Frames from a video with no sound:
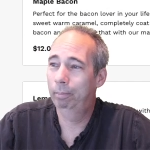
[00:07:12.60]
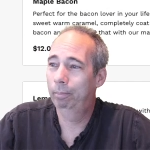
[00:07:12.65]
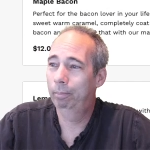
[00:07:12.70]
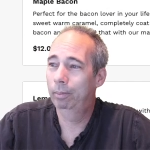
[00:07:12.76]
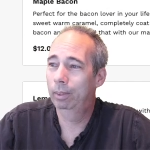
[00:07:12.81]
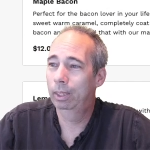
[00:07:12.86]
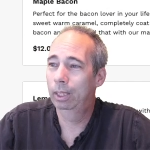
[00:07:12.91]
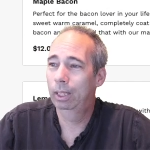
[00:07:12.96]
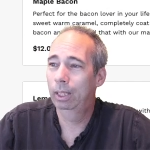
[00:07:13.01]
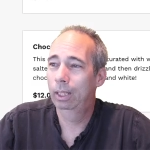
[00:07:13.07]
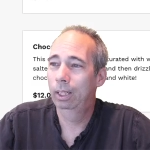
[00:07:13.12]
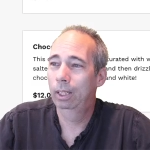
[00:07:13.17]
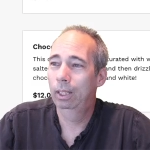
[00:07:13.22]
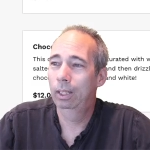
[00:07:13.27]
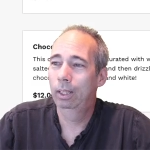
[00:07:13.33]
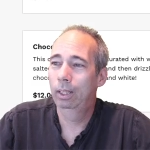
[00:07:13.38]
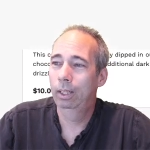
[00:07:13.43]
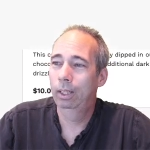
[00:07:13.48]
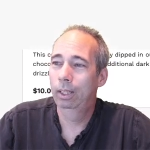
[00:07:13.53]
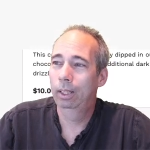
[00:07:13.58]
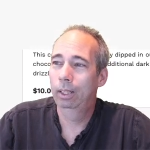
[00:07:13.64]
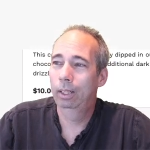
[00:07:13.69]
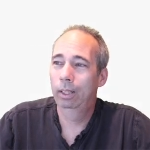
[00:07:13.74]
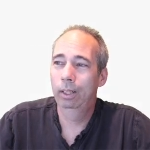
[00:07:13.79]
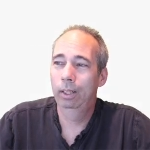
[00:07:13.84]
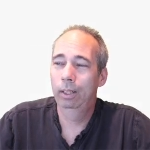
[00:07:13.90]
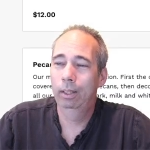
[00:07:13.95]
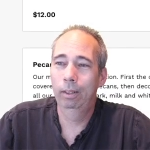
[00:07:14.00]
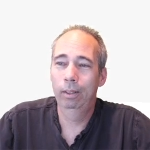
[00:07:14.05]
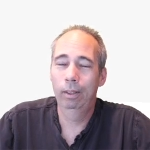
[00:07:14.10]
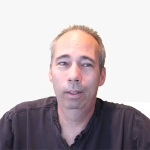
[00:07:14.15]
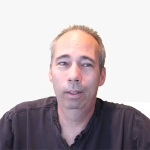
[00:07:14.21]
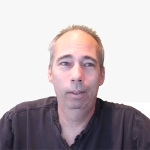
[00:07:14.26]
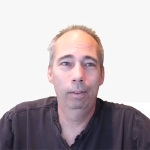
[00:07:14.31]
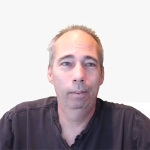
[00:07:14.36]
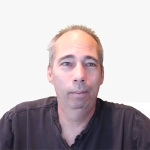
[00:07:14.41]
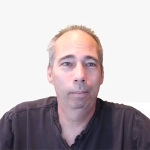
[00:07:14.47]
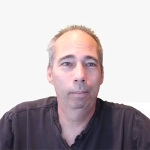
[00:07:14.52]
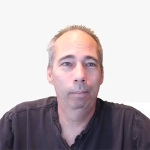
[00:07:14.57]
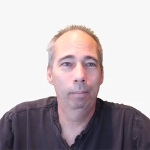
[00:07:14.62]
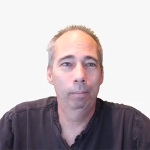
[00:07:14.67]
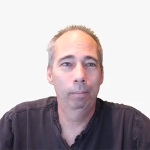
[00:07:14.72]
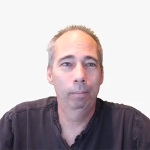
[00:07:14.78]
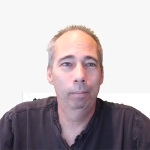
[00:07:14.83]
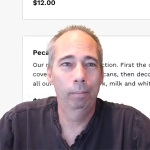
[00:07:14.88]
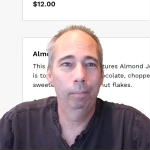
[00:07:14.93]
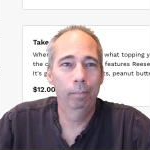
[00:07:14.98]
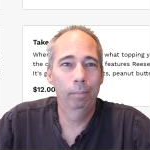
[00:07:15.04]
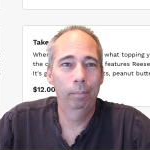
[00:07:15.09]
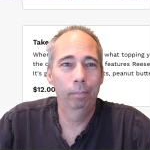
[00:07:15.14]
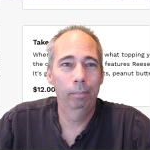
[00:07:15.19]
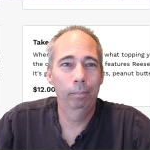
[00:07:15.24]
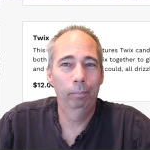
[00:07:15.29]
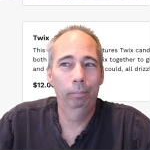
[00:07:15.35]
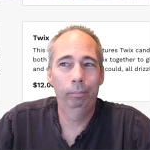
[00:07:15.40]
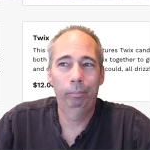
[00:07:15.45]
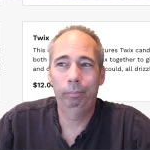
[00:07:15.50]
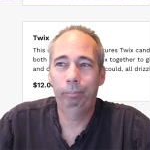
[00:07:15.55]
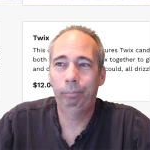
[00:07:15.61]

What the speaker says: (no one is talking)